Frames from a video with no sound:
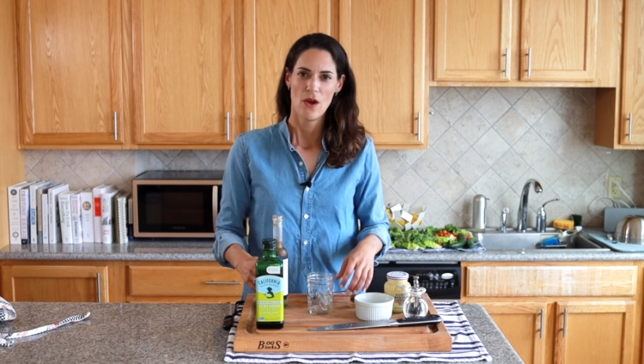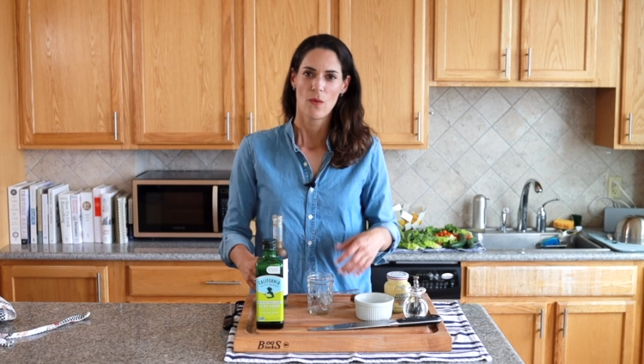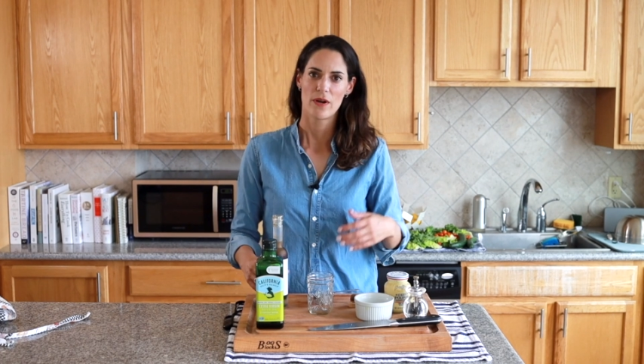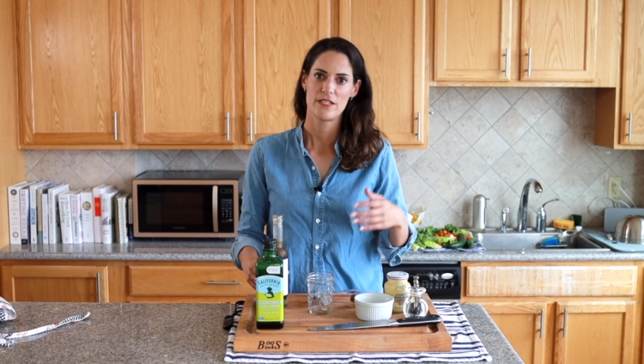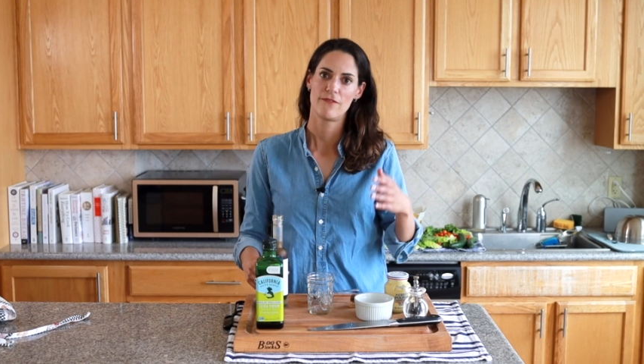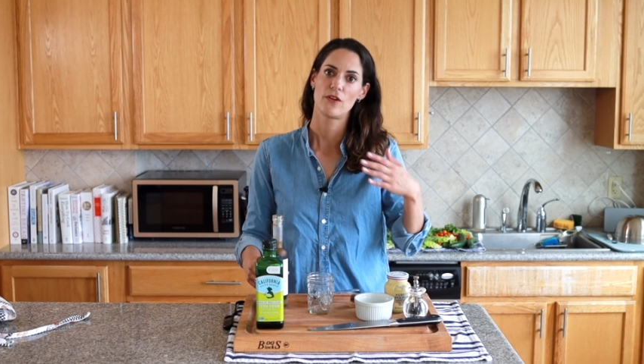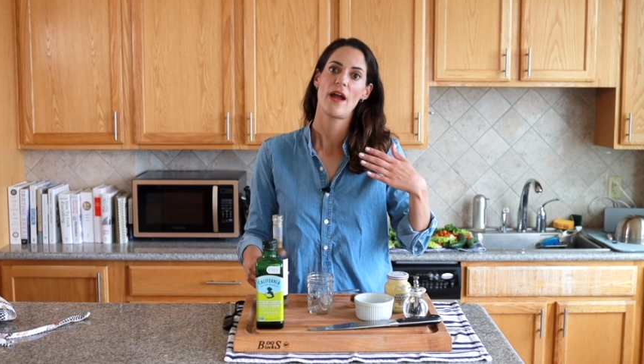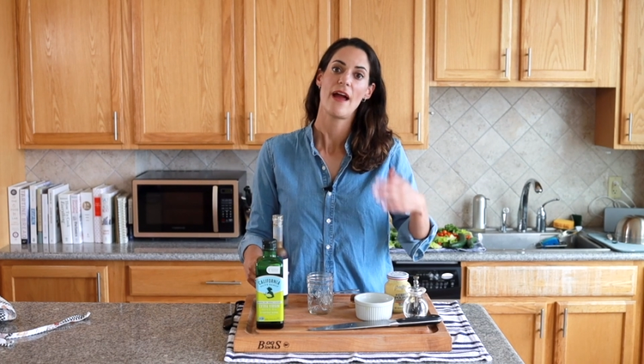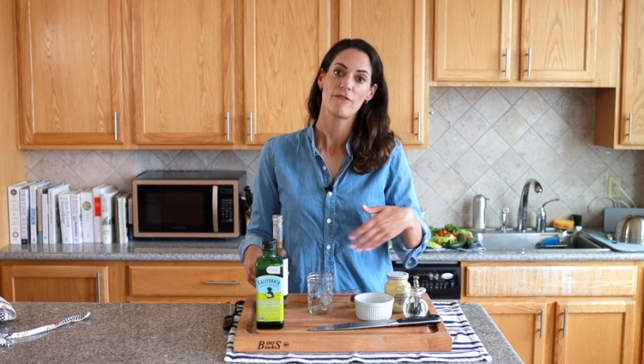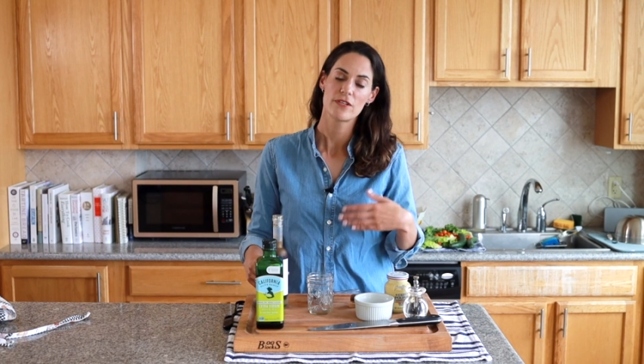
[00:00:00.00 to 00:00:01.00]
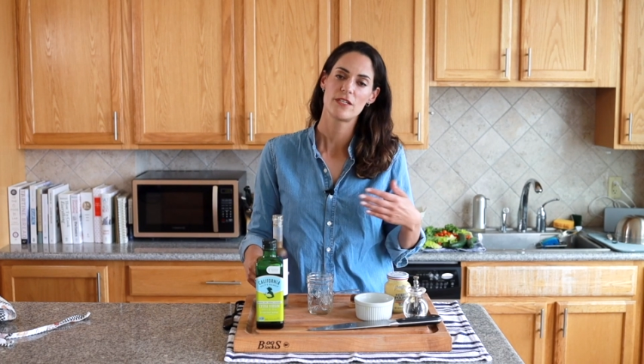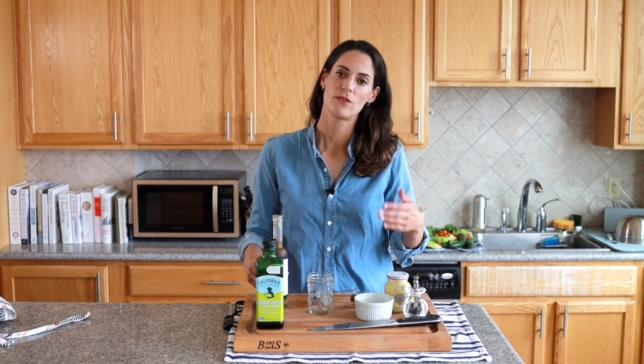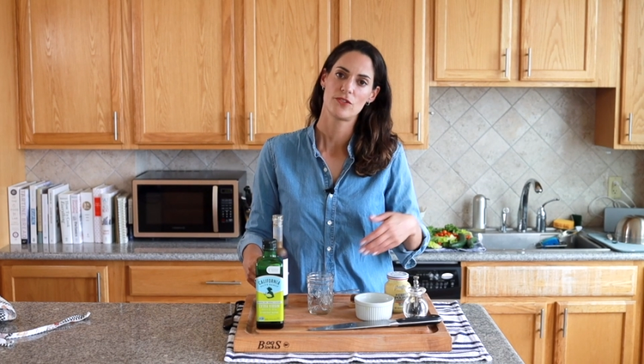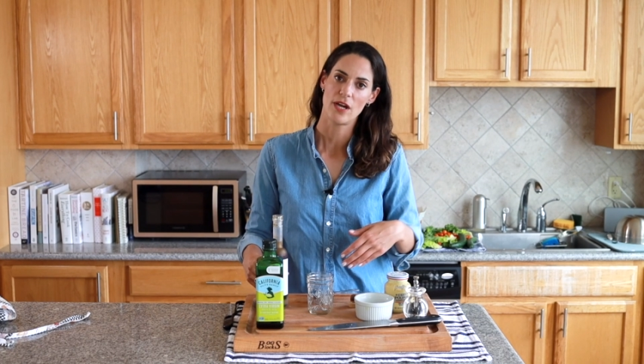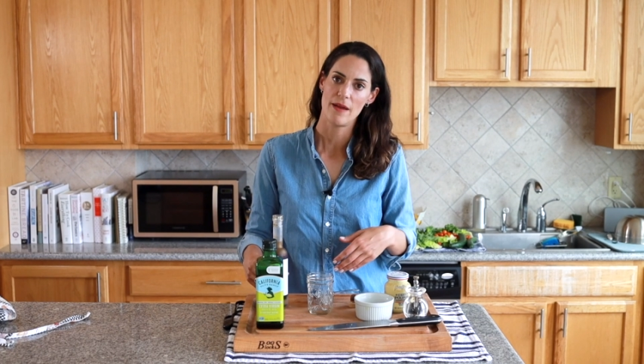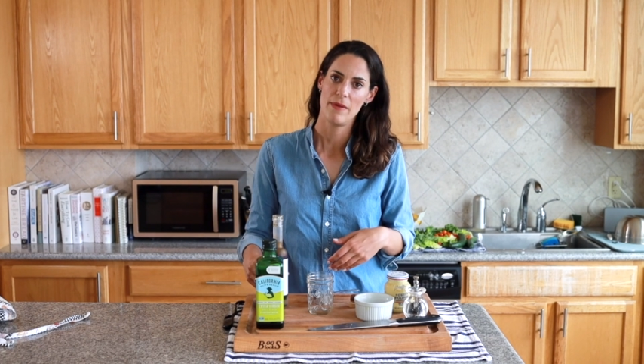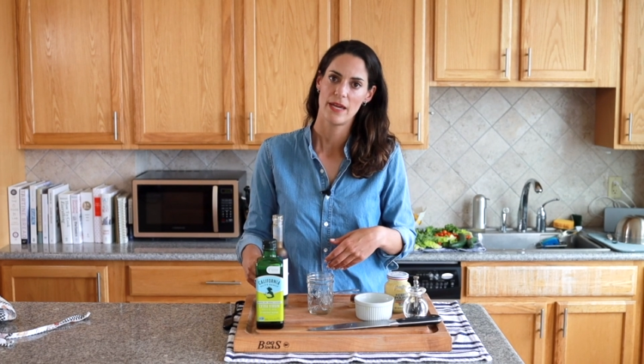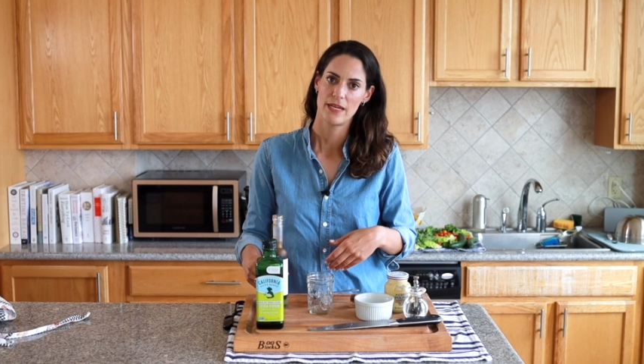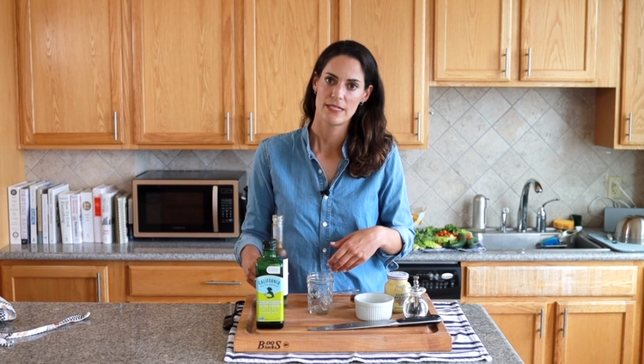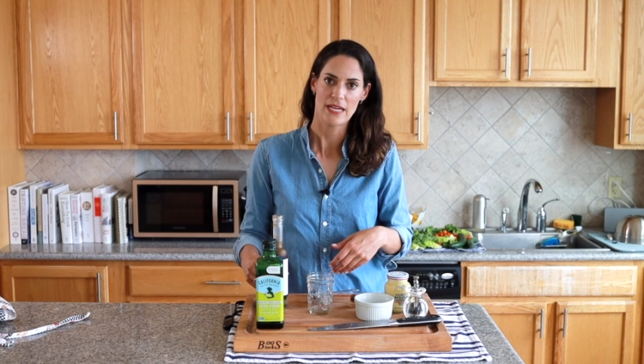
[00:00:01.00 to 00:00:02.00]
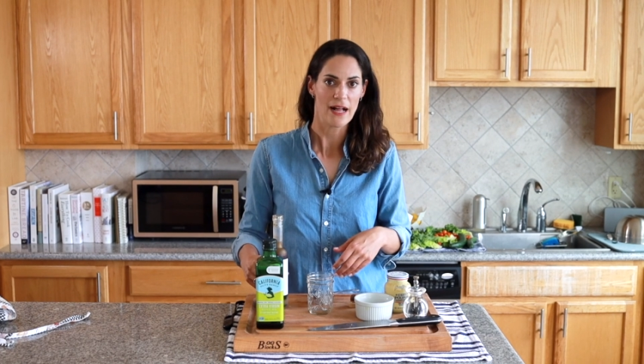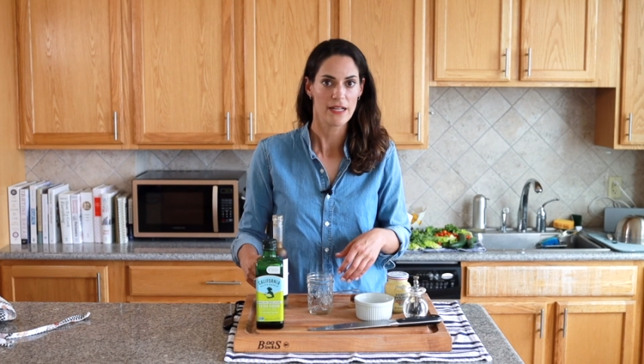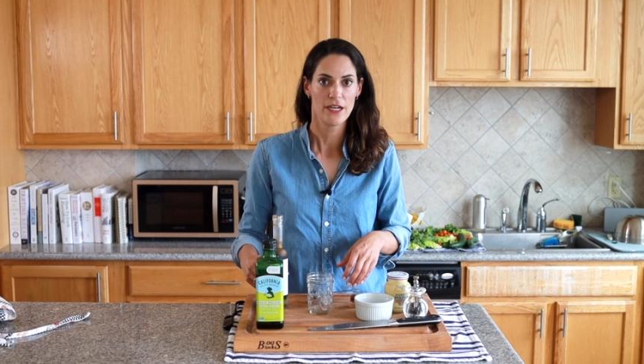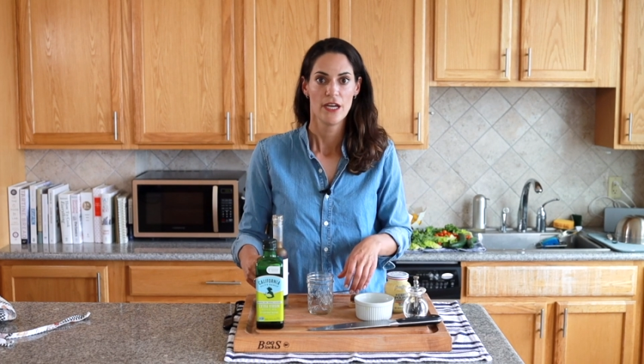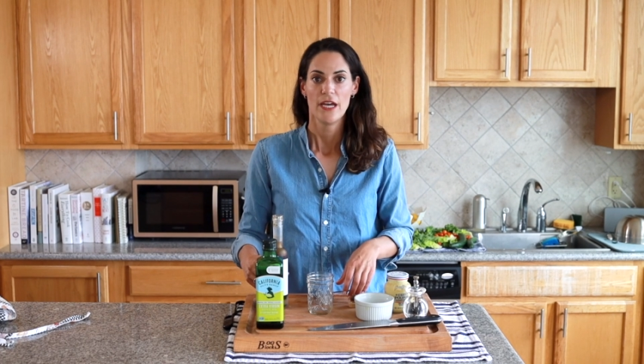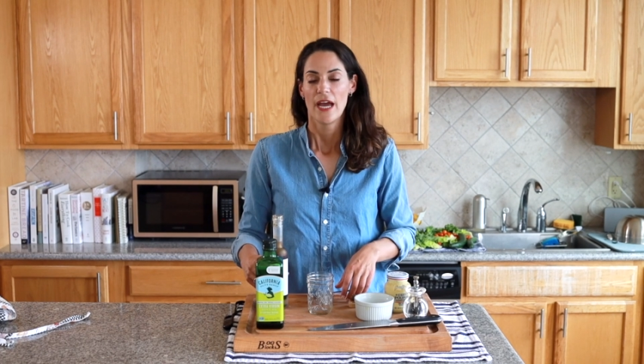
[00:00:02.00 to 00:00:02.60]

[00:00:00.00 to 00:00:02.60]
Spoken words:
Whereas if you're every single time making a salad